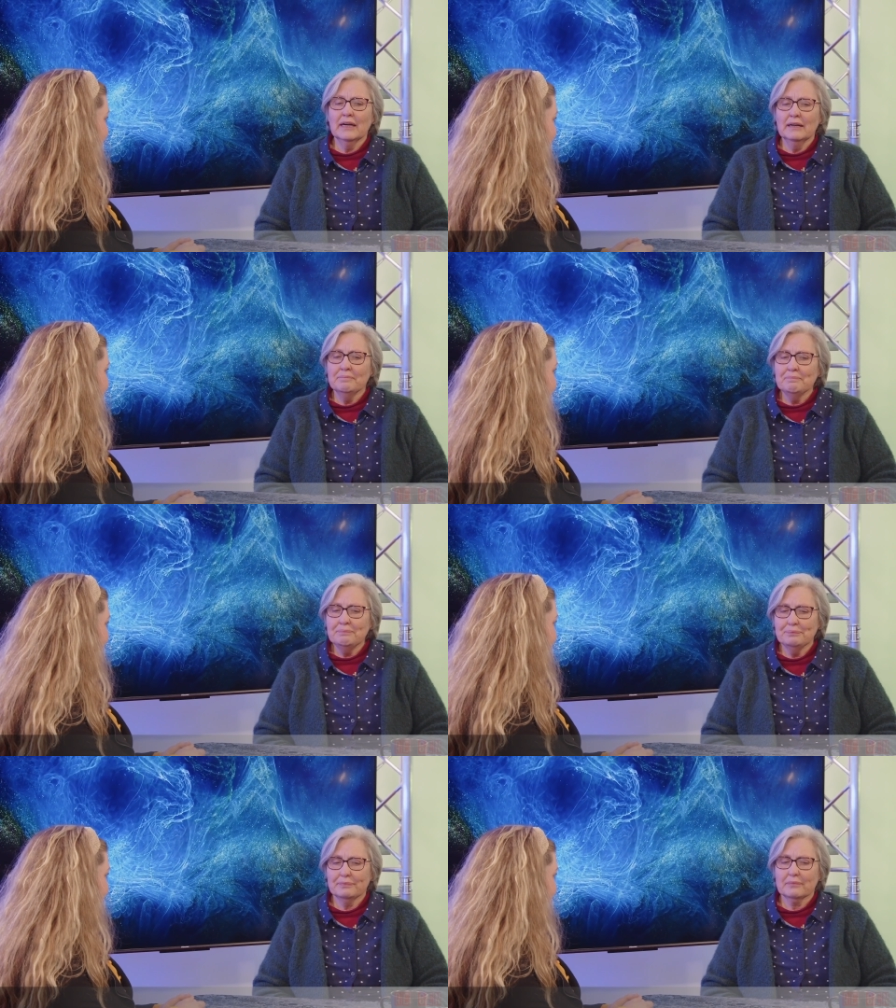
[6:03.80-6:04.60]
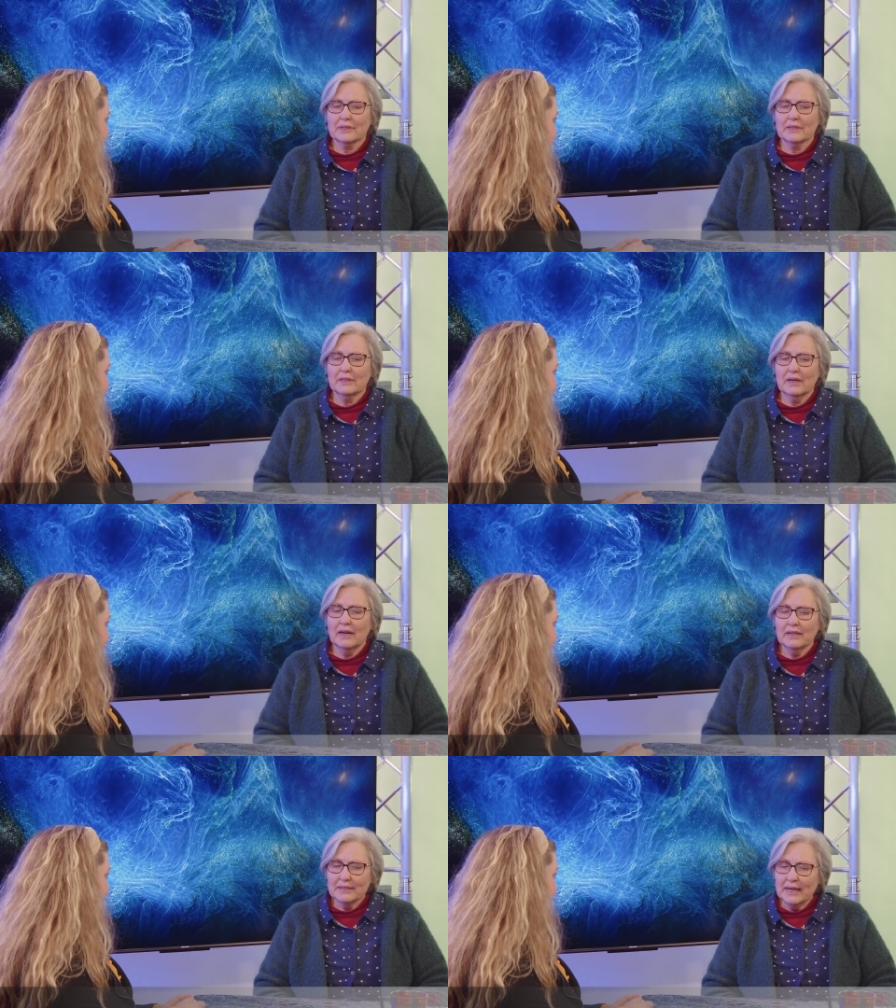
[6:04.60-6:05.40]

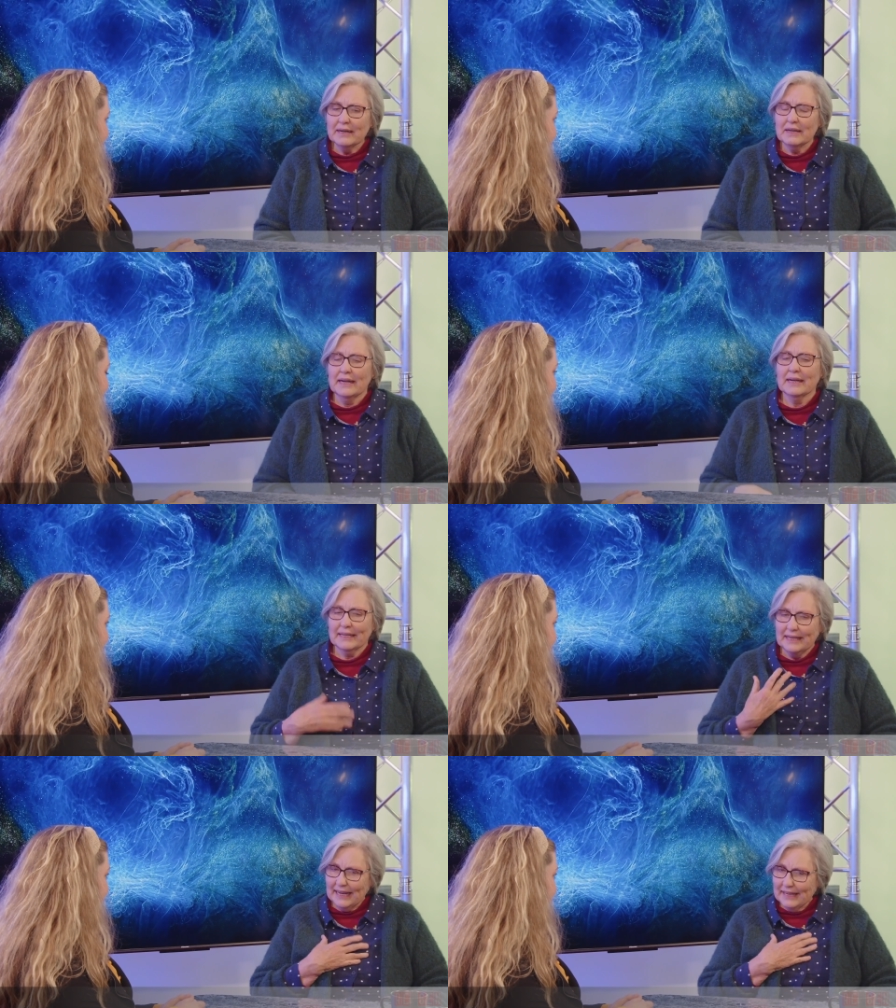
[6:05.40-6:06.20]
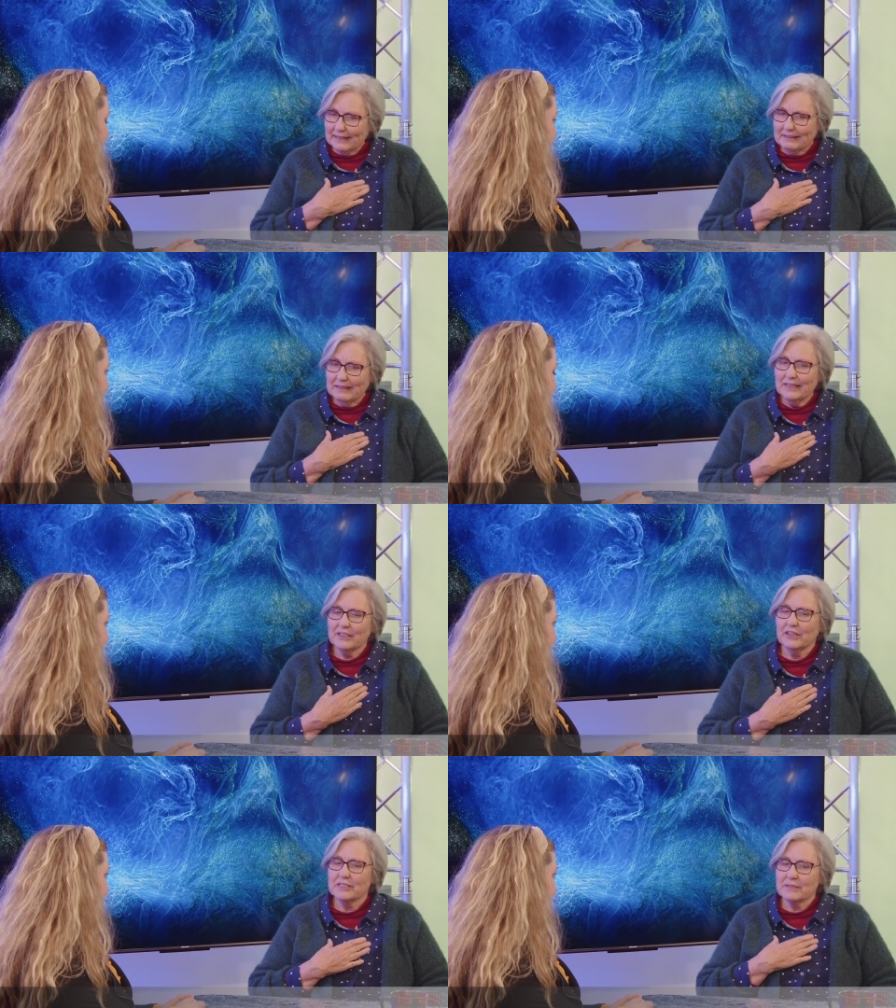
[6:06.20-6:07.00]
and then again,
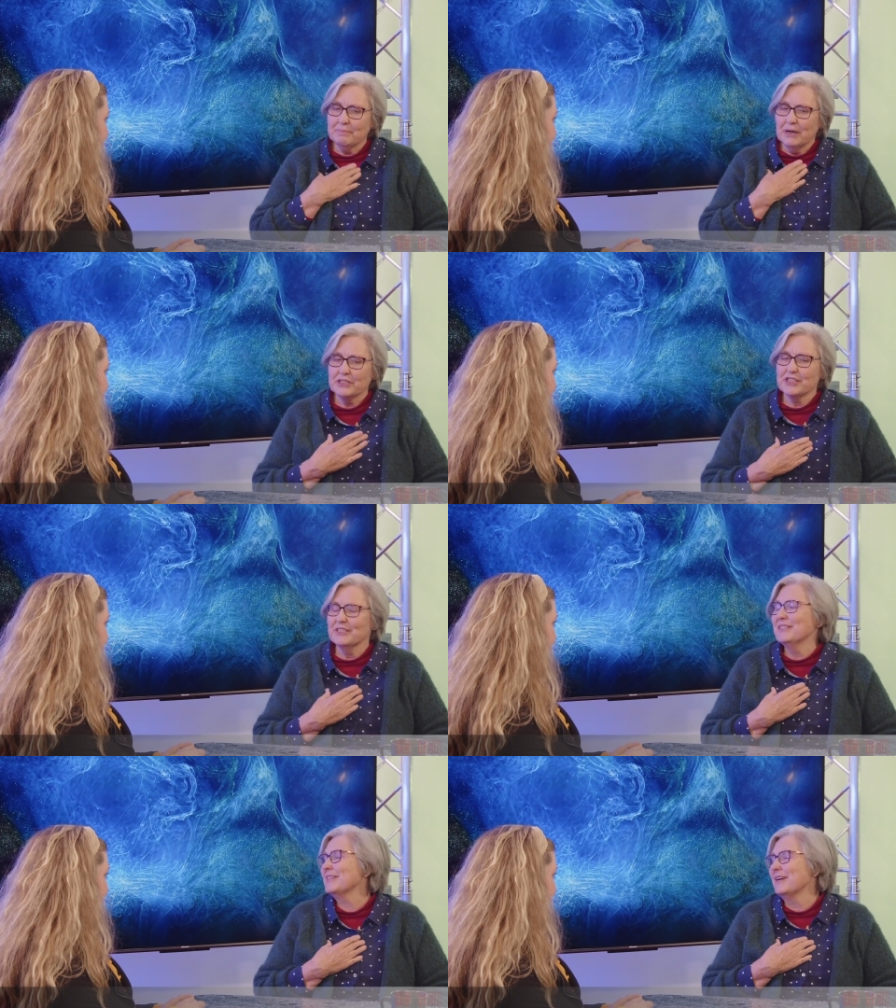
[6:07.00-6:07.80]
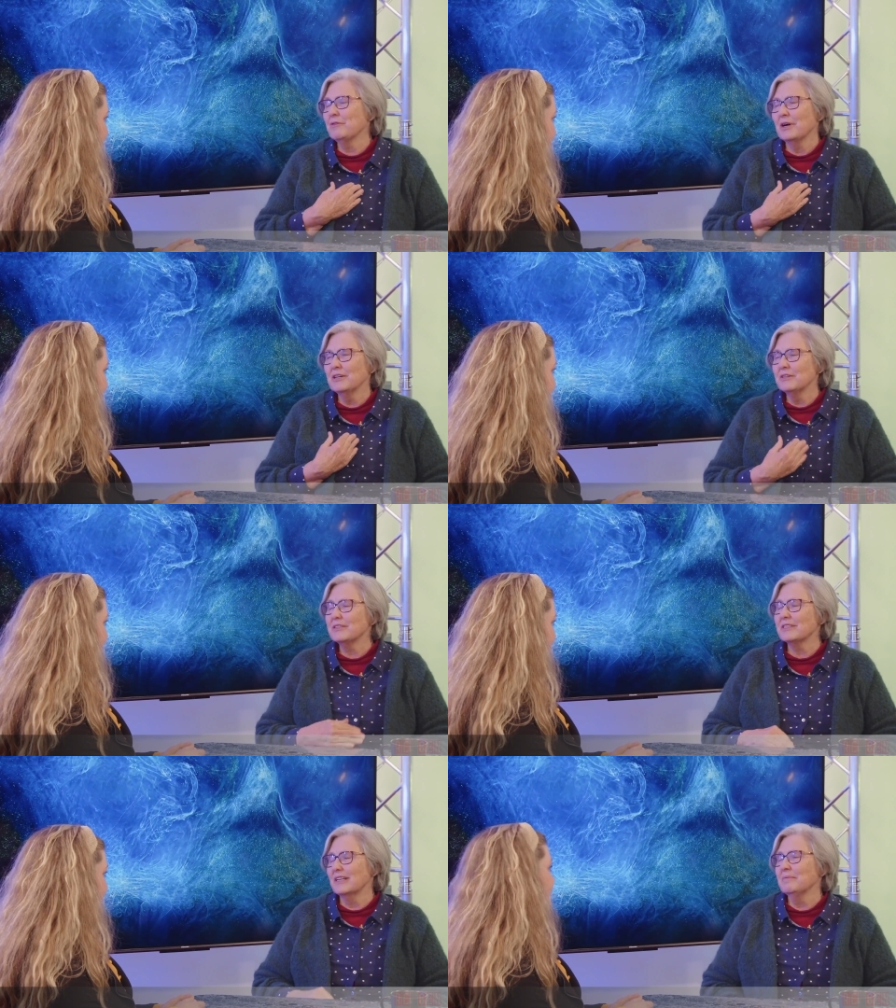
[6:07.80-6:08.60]
those emotions
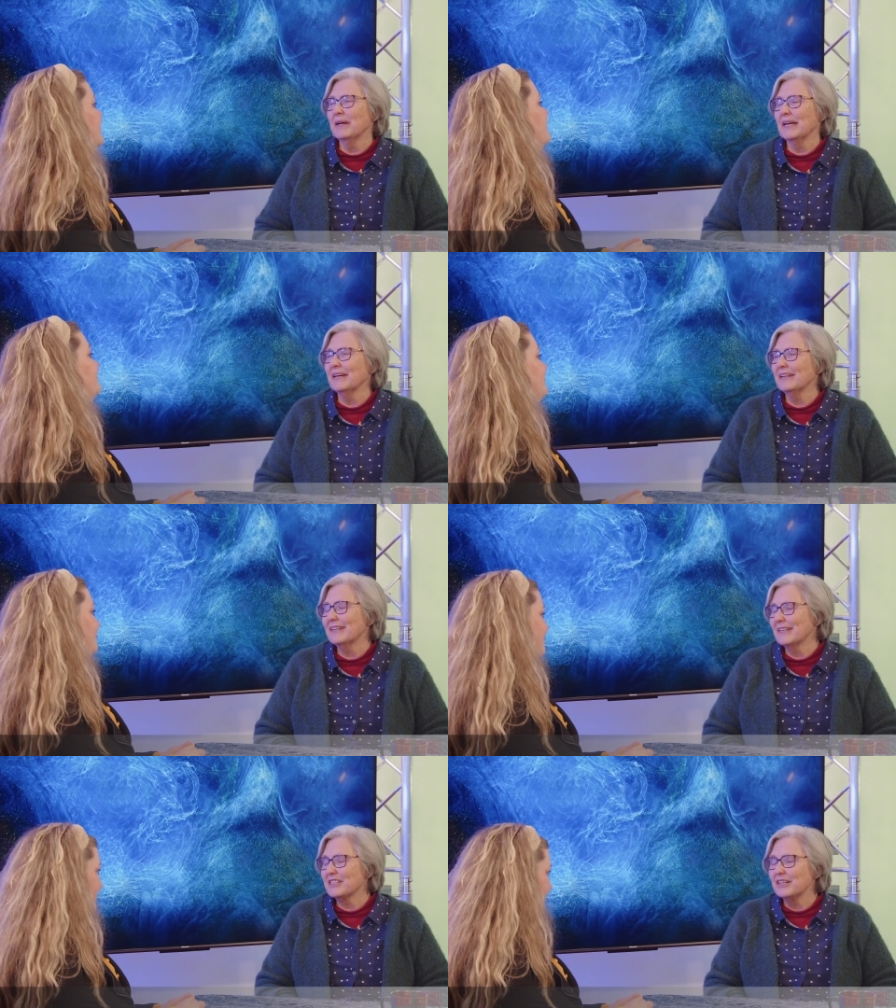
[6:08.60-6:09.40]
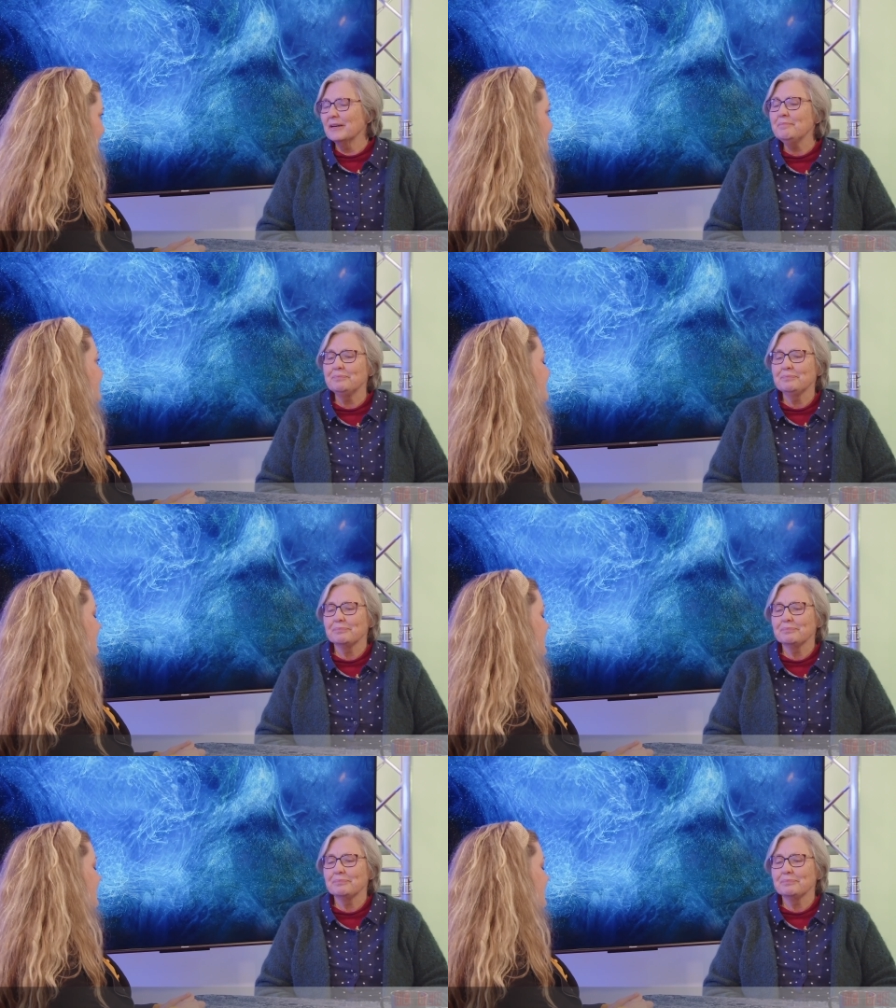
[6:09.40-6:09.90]
arose in me at that time.